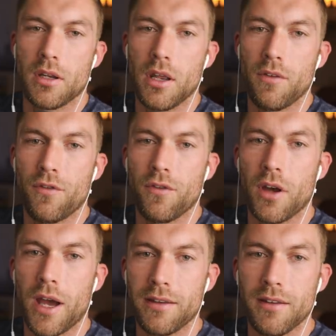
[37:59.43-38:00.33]
If,
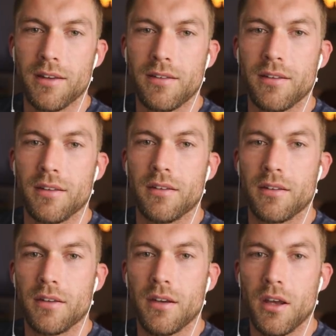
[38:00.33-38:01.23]
mm-hmm. as a mm-hmm.
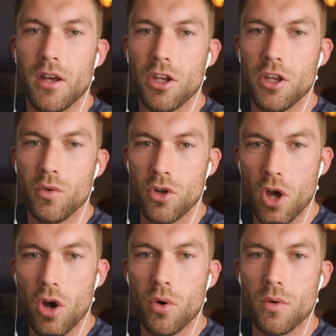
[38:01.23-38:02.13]
dissident, you
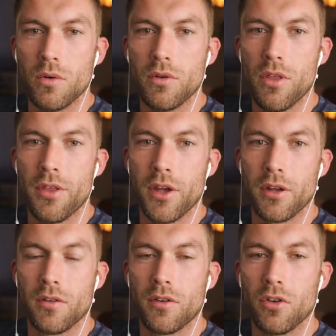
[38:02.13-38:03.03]
know
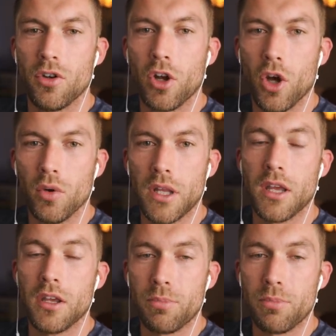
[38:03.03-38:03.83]
that not only are you